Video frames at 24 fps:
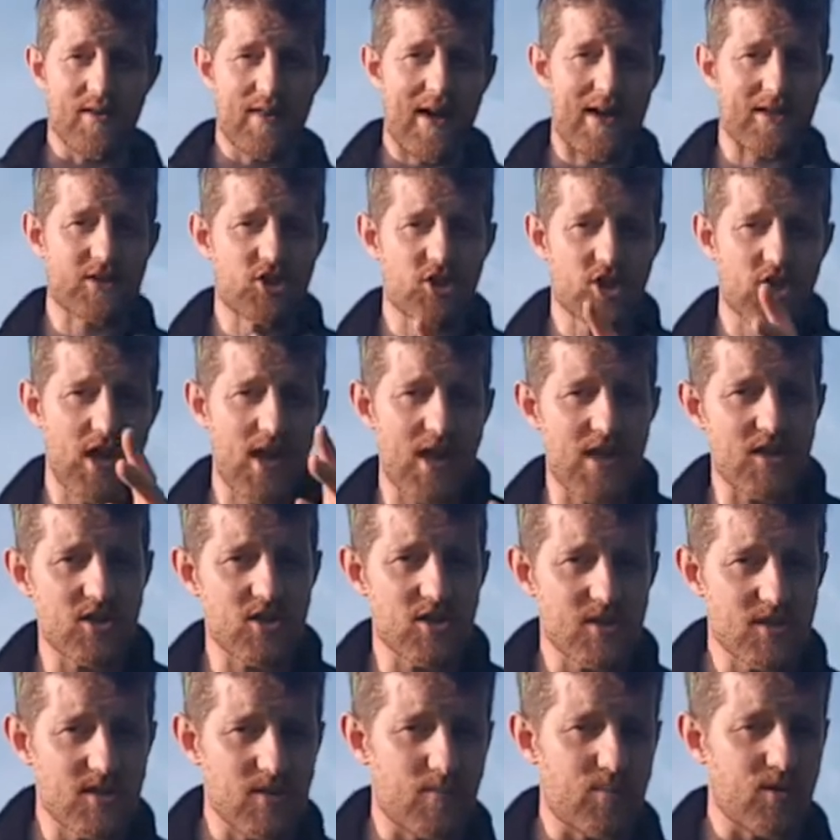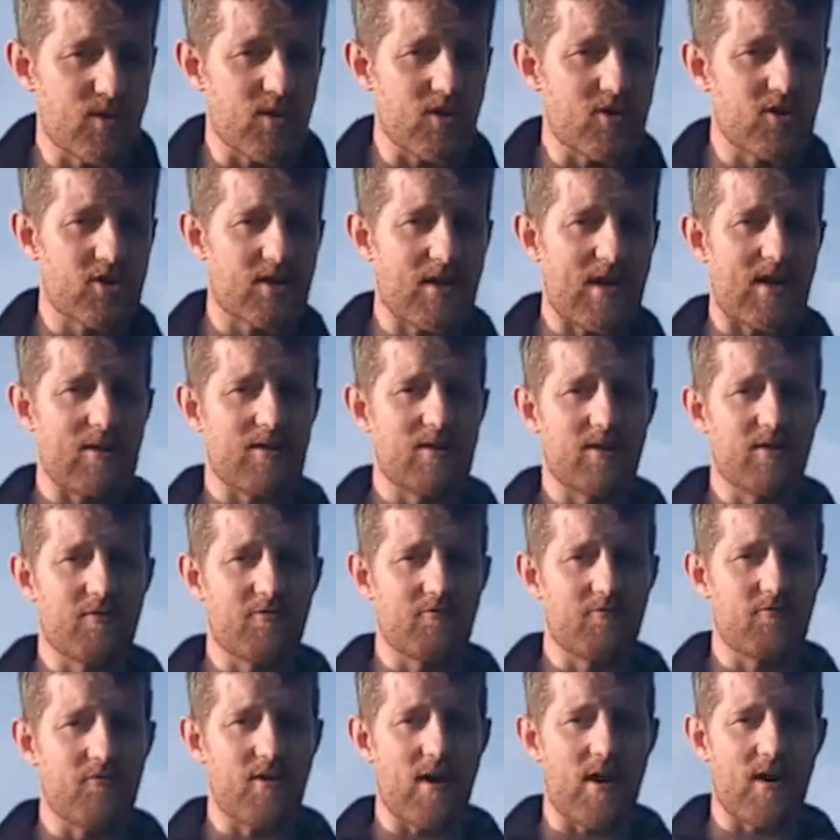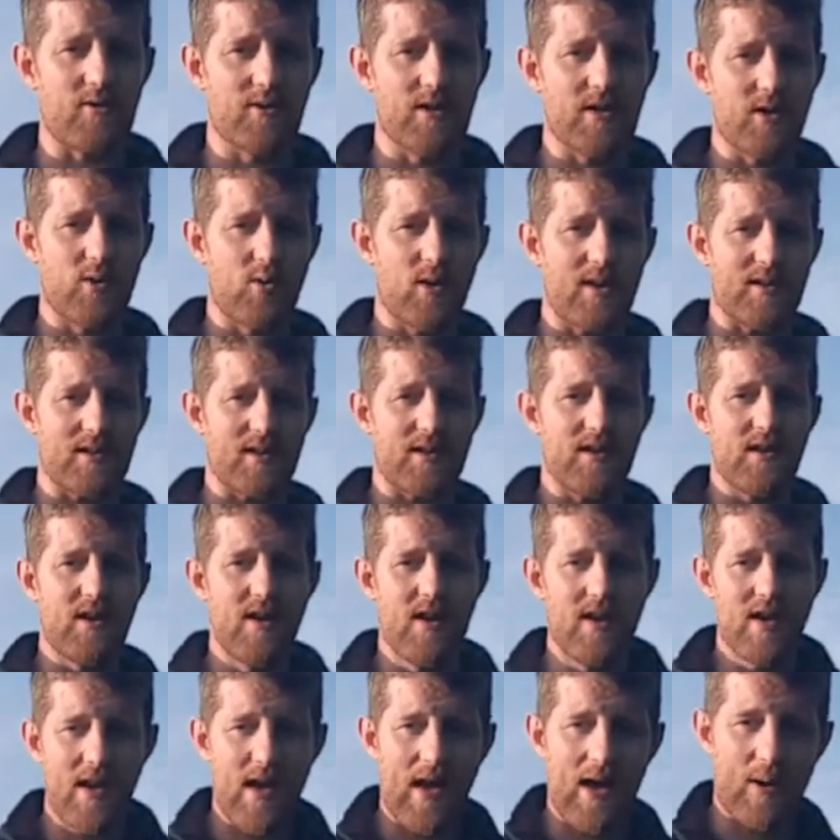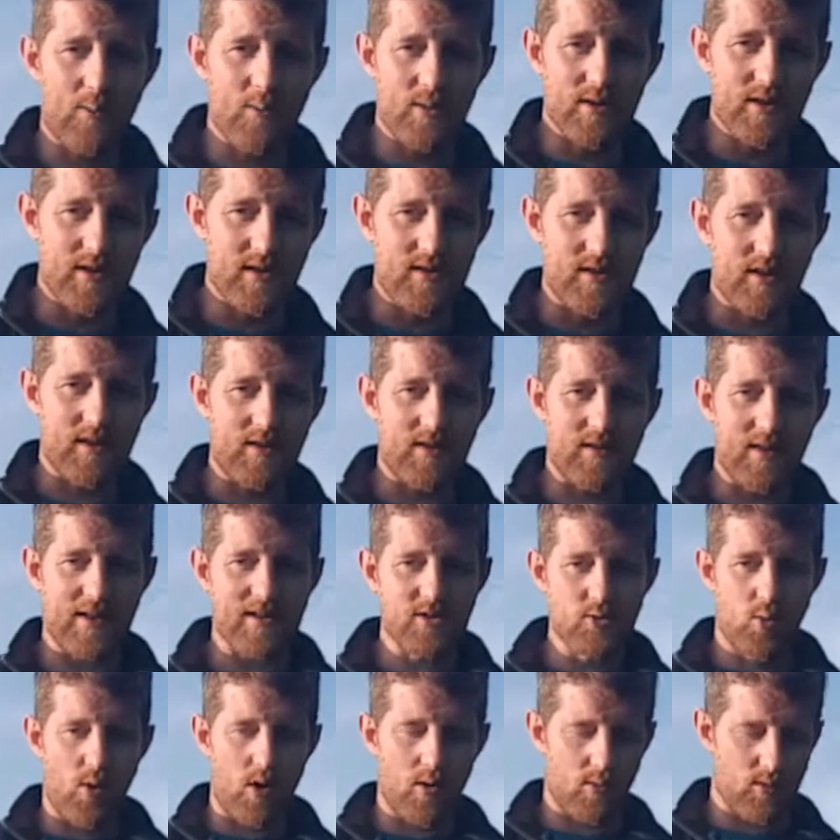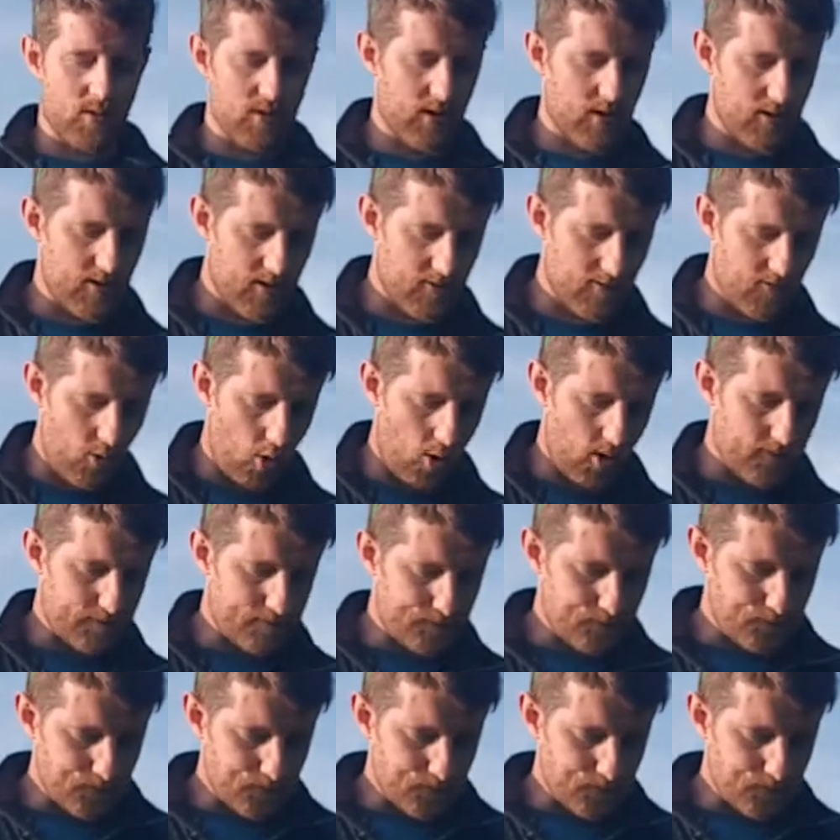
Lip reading: That changes the production outlook very quickly, and that's what we're looking for.